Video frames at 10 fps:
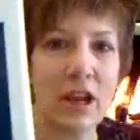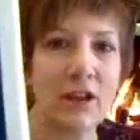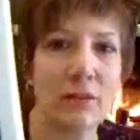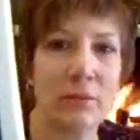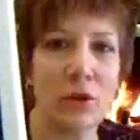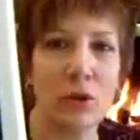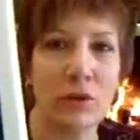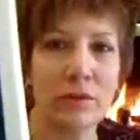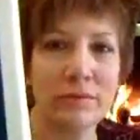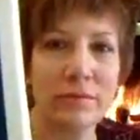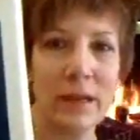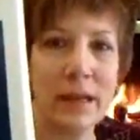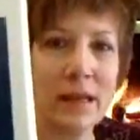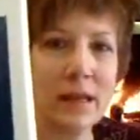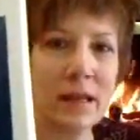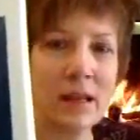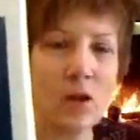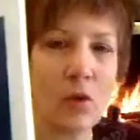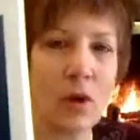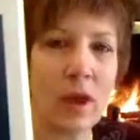Jason BeDuhn.
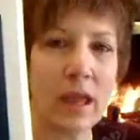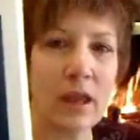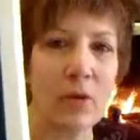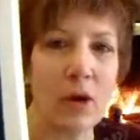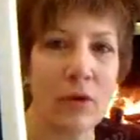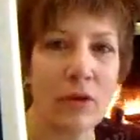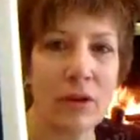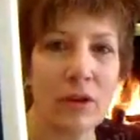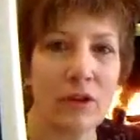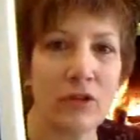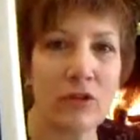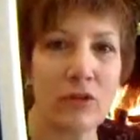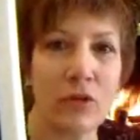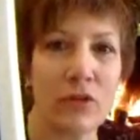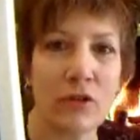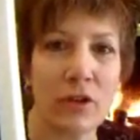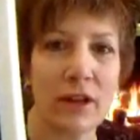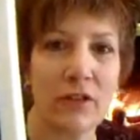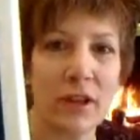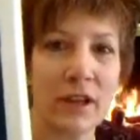He wrote, in Truth in
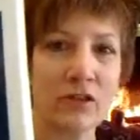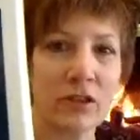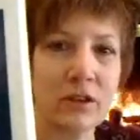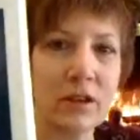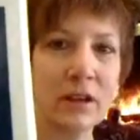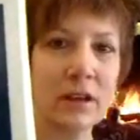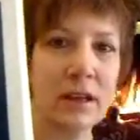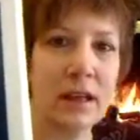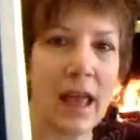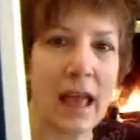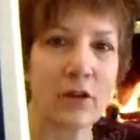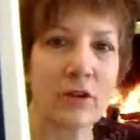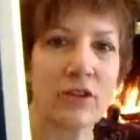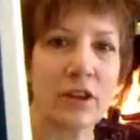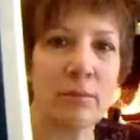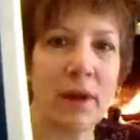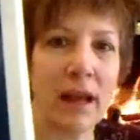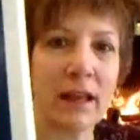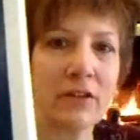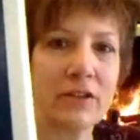Translation, Accuracy and
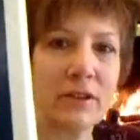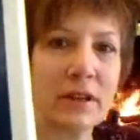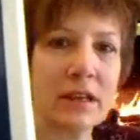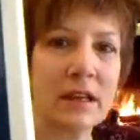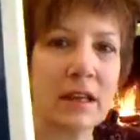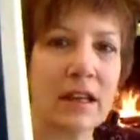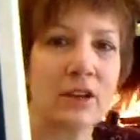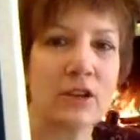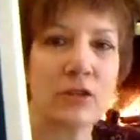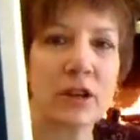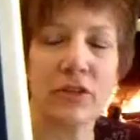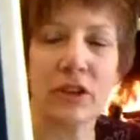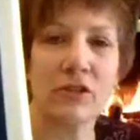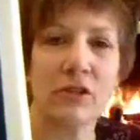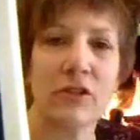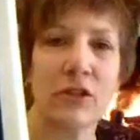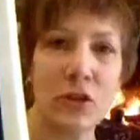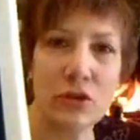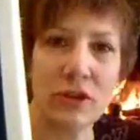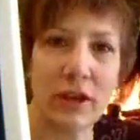Bias in English Translations of
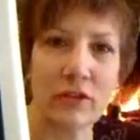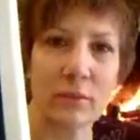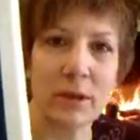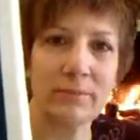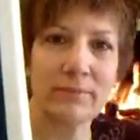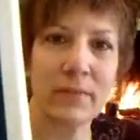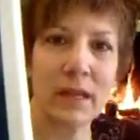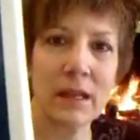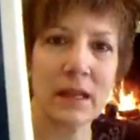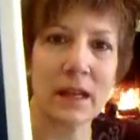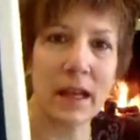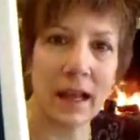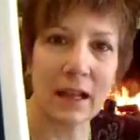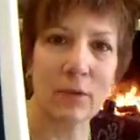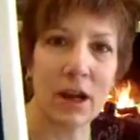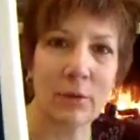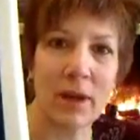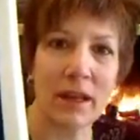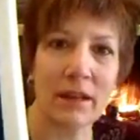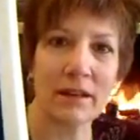the New Testament. And I highly
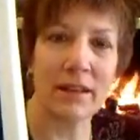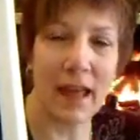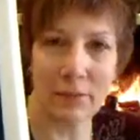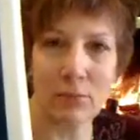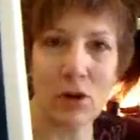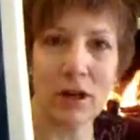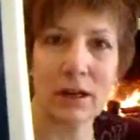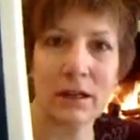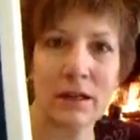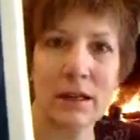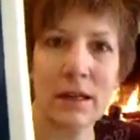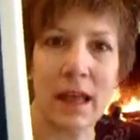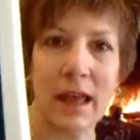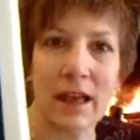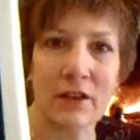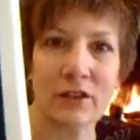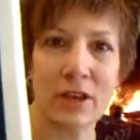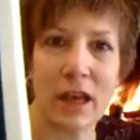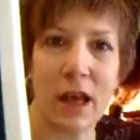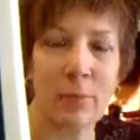recommend that book as
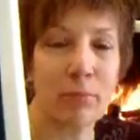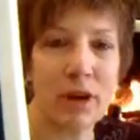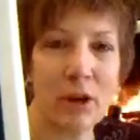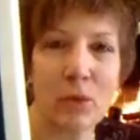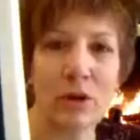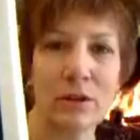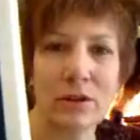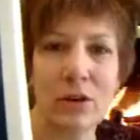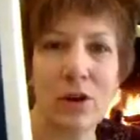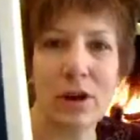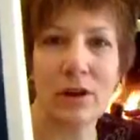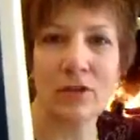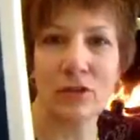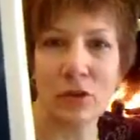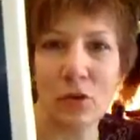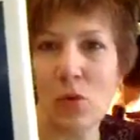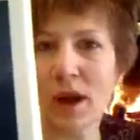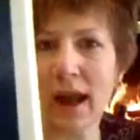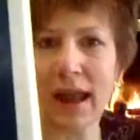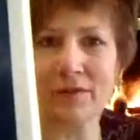a prequel to
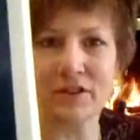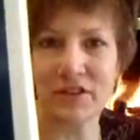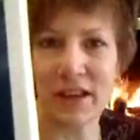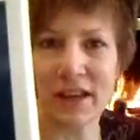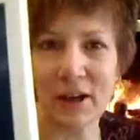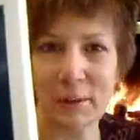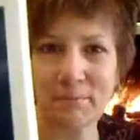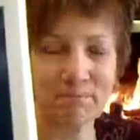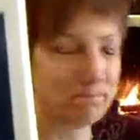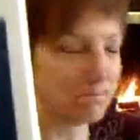what I have to say here.